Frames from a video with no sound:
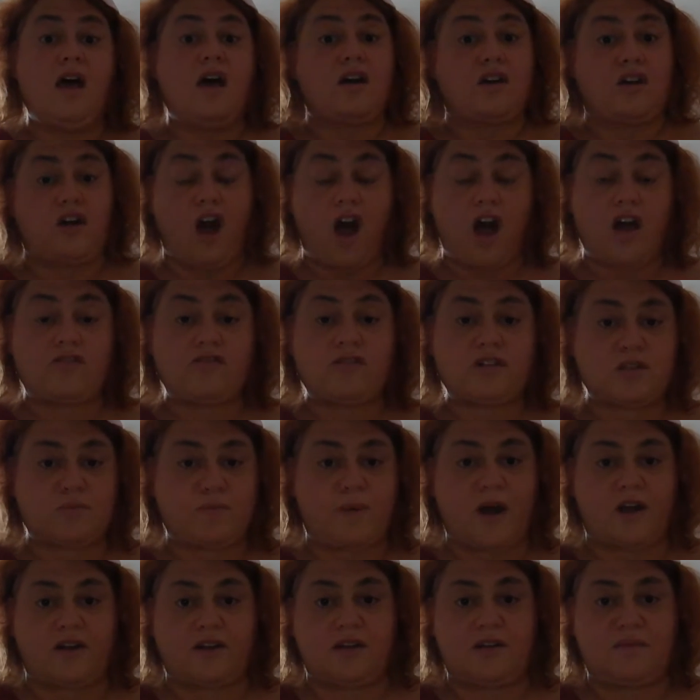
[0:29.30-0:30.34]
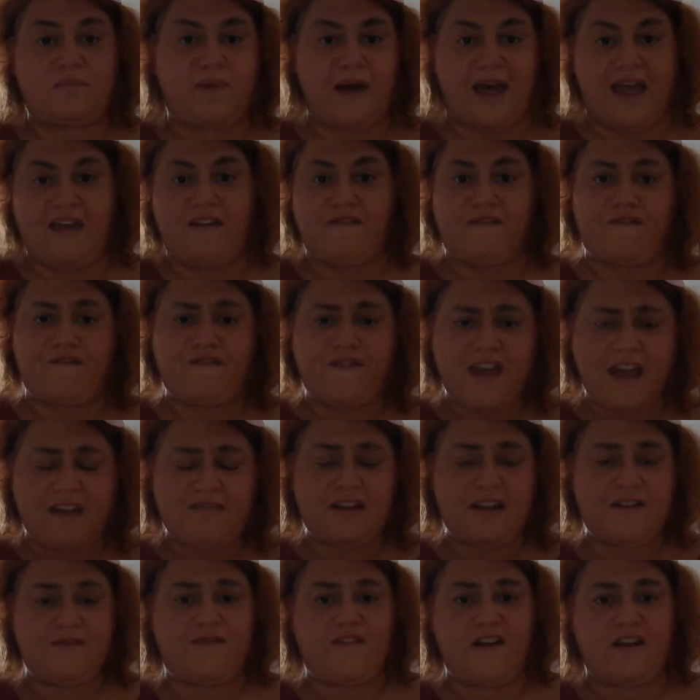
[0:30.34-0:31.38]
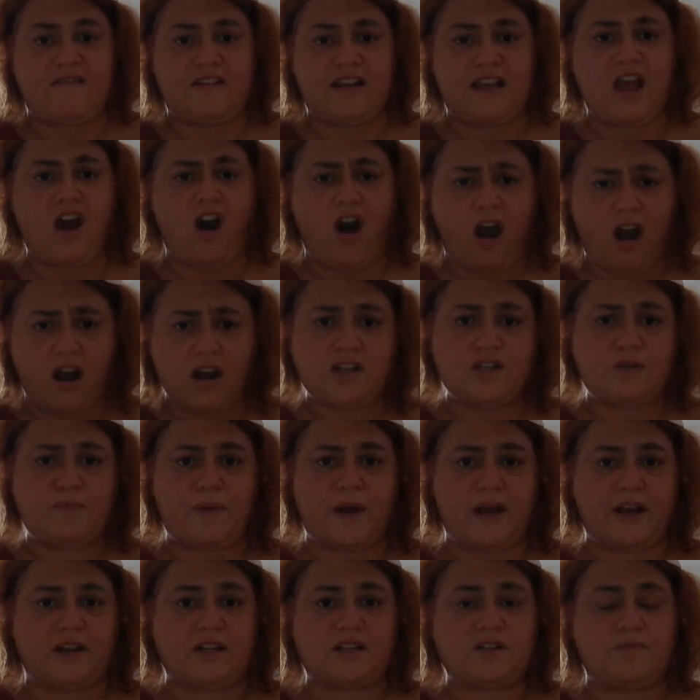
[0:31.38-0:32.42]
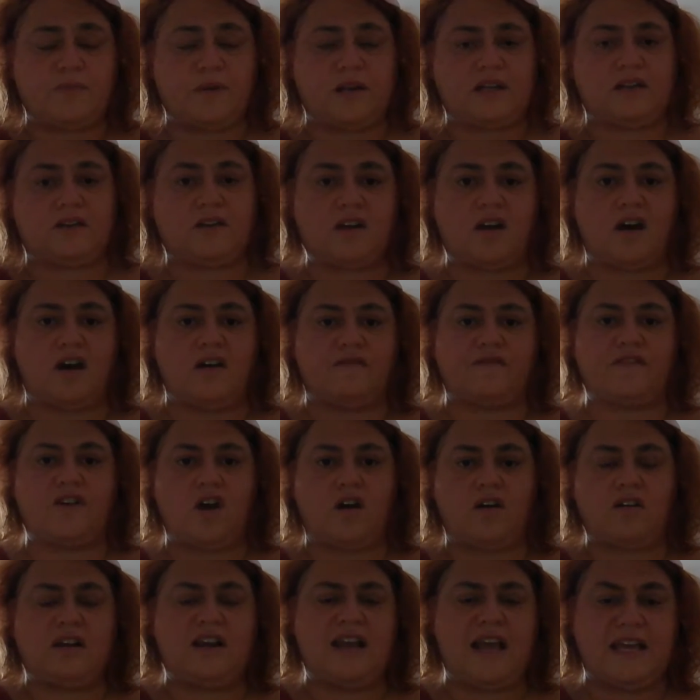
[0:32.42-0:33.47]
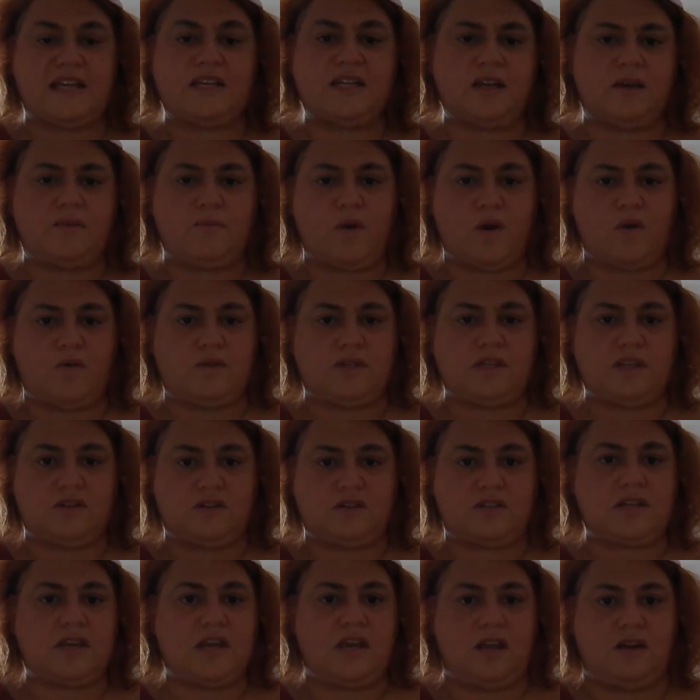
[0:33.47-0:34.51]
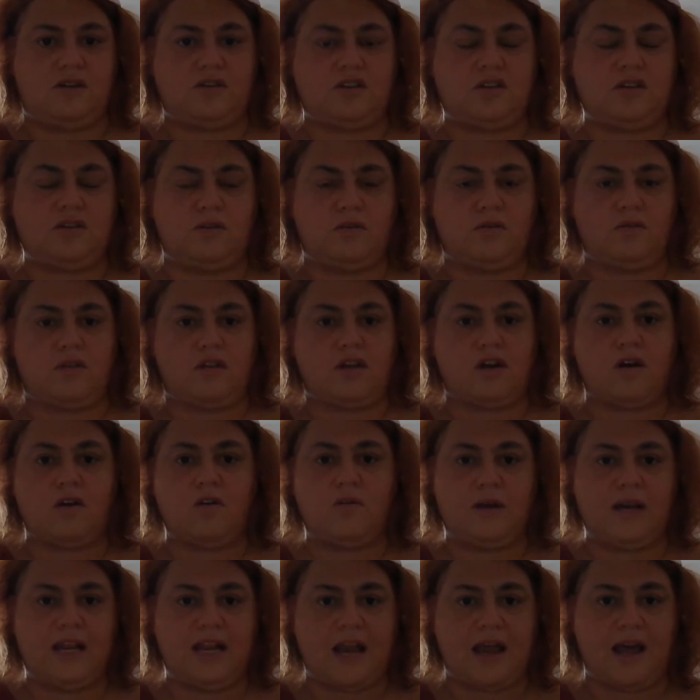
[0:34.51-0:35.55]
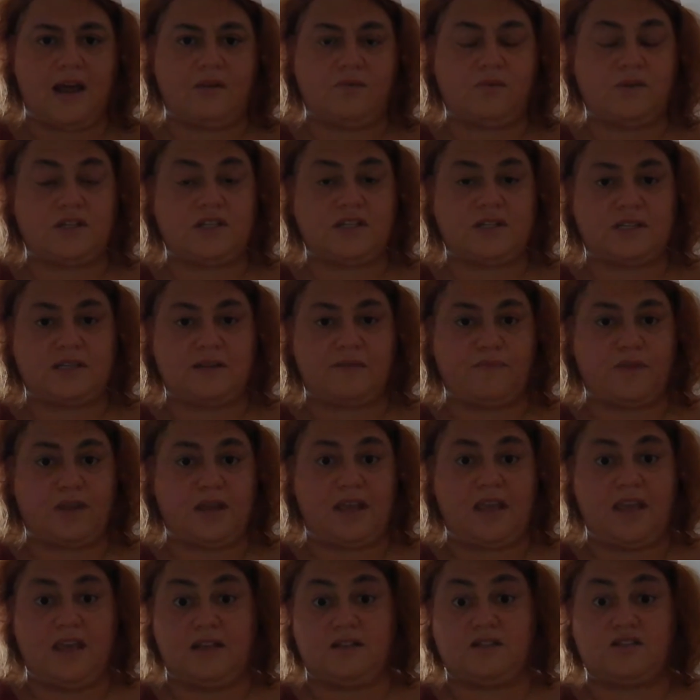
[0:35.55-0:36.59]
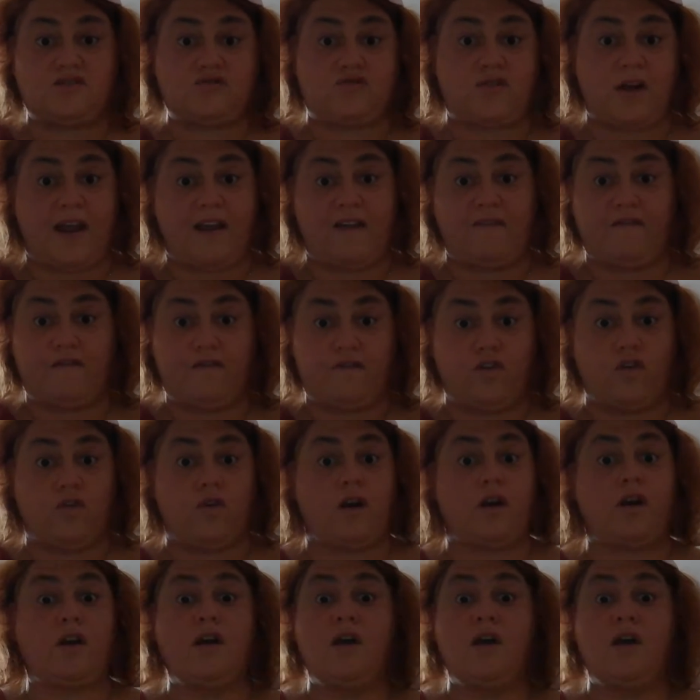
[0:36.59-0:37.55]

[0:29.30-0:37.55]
God responded by a very, very harsh punishment of not letting Moses into the Holy Land, which is something he's strived for,